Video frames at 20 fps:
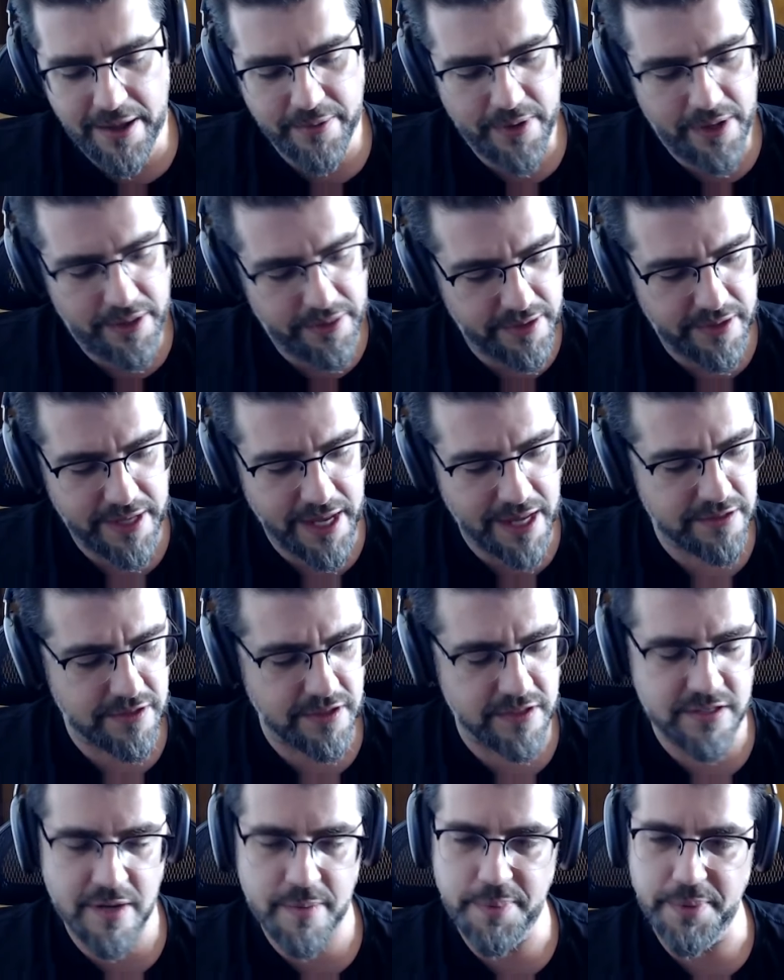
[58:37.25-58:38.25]
Well, the
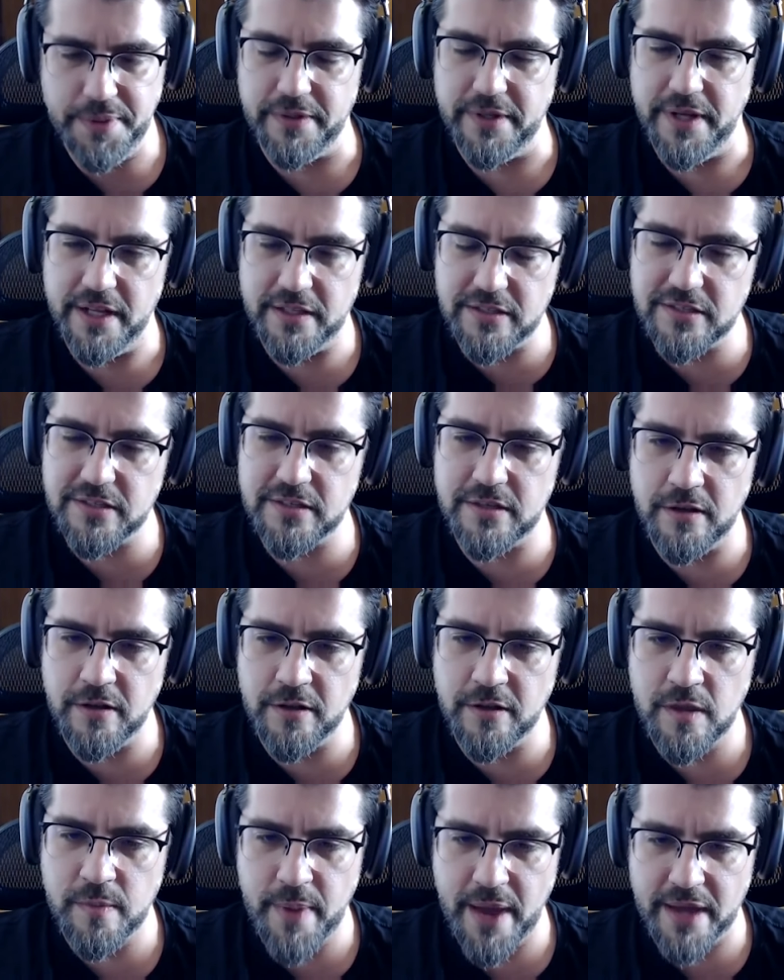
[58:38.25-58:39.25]
answer is simple. It's
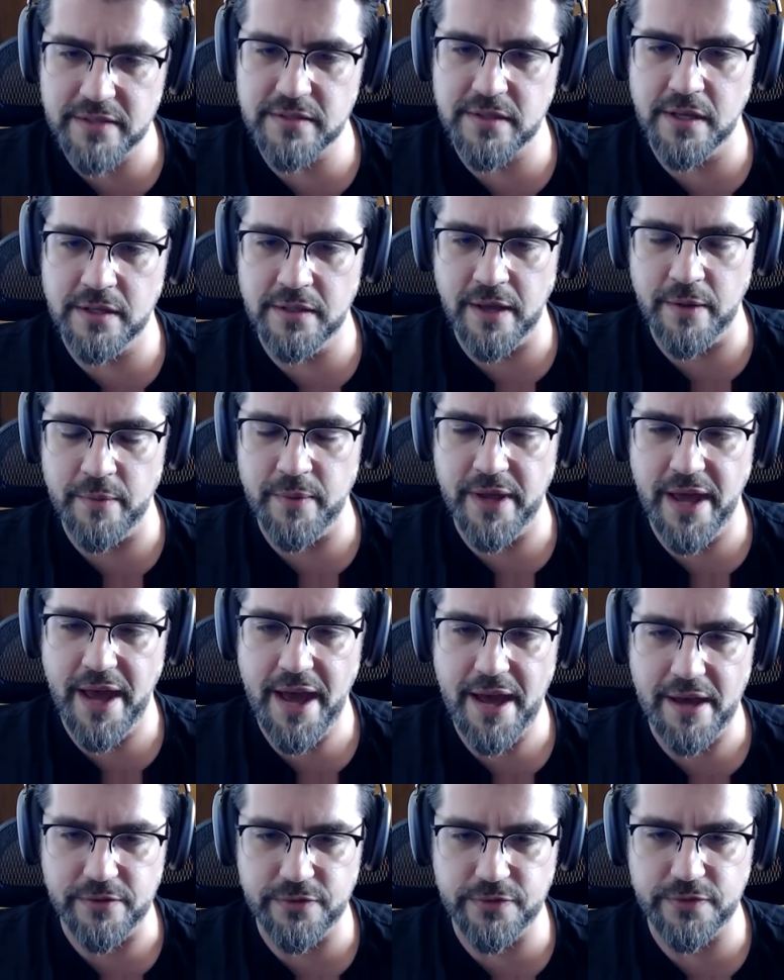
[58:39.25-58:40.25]
still the best thing that we
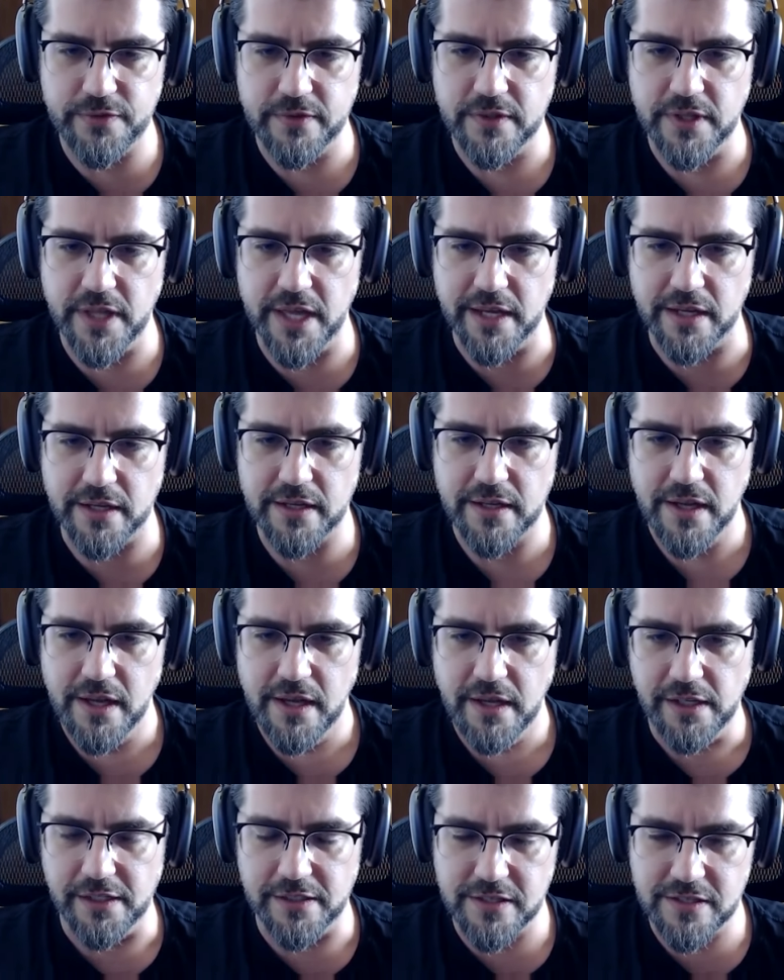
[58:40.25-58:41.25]
have. Like,
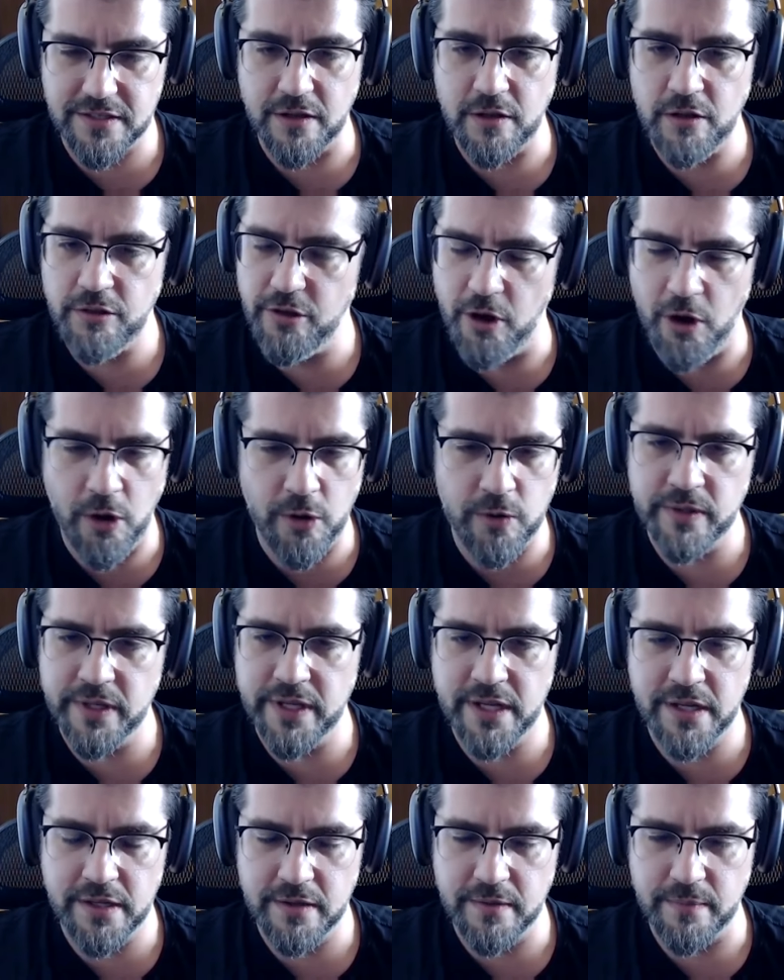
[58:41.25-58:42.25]
it's still the
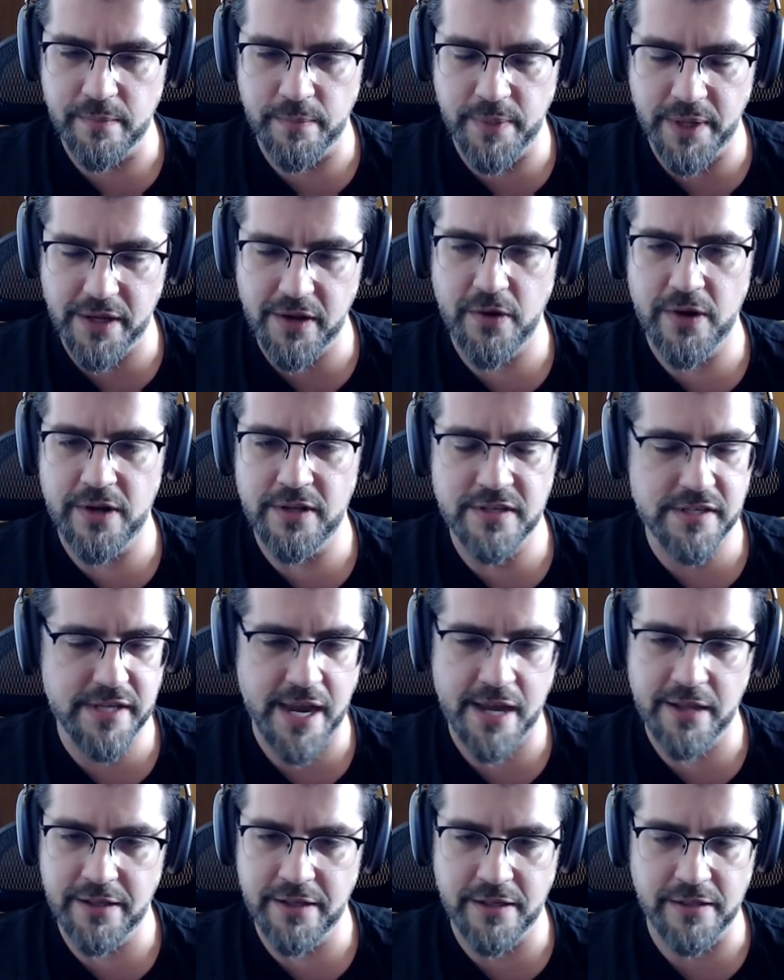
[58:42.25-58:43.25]
only Bitcoin
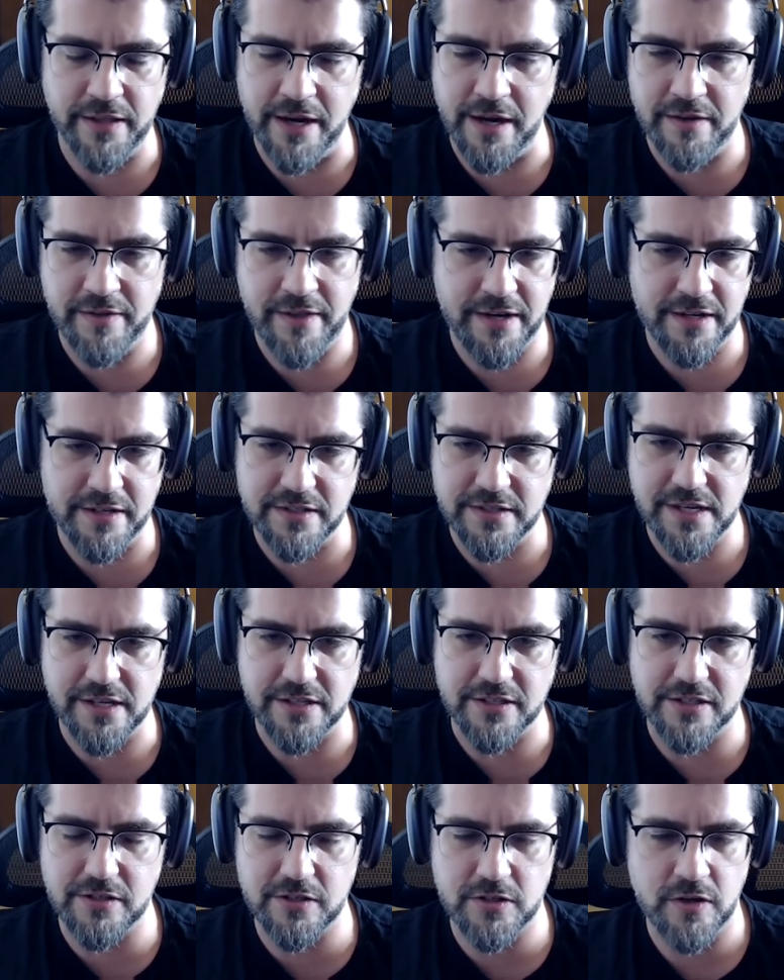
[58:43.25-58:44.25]
scaling layer that
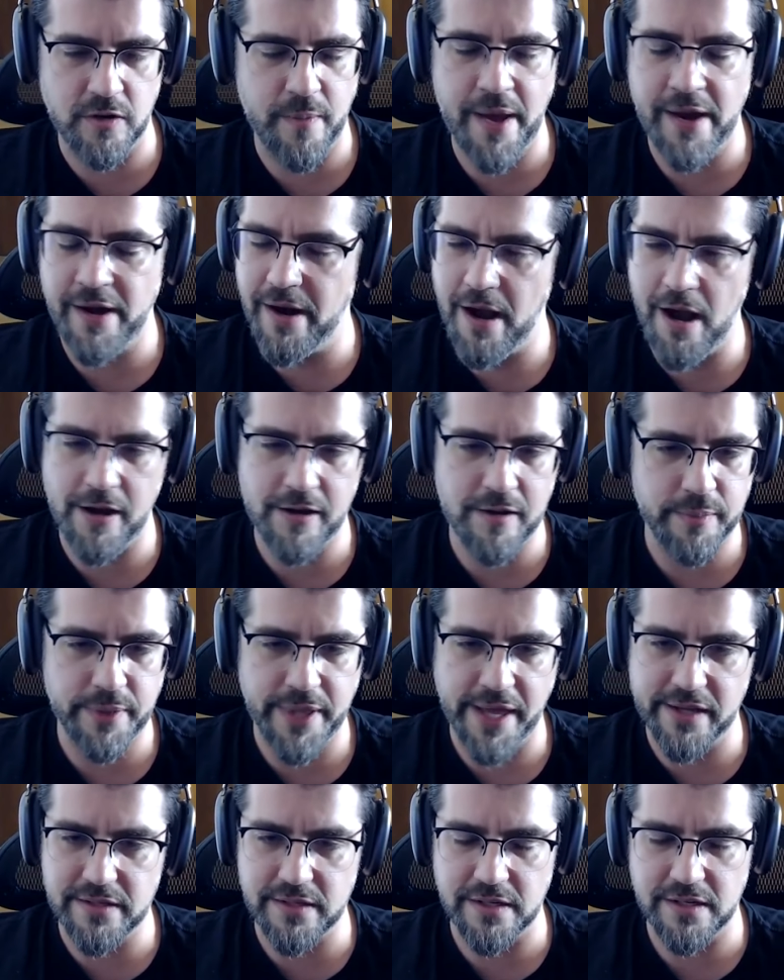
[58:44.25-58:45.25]
exists, no matter how
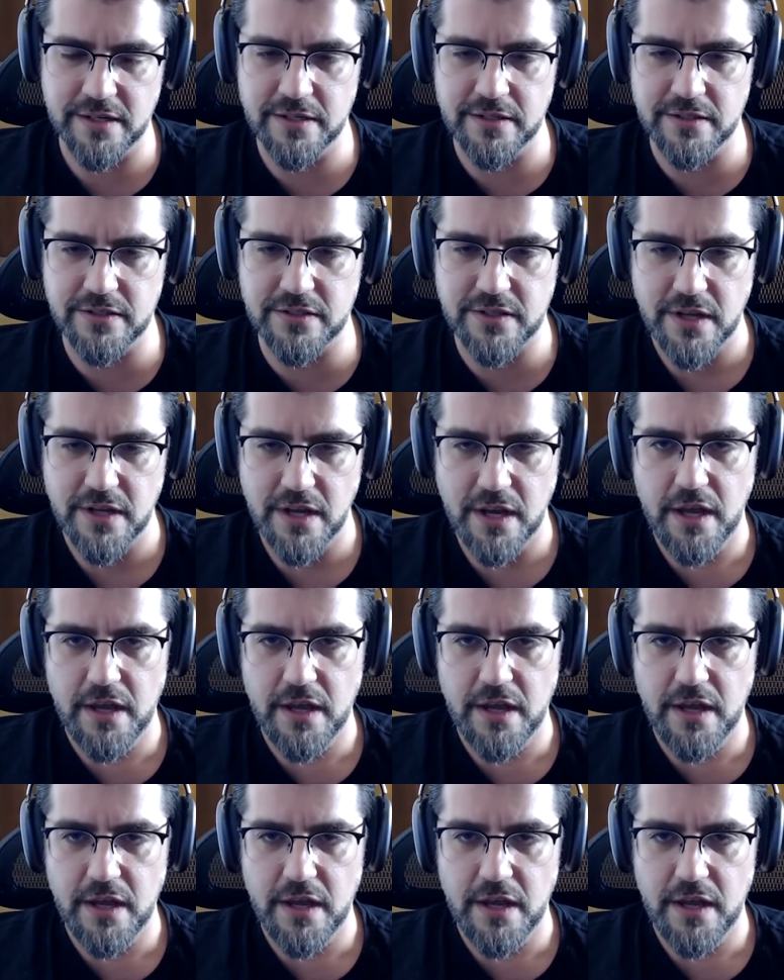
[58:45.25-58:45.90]
complex it is.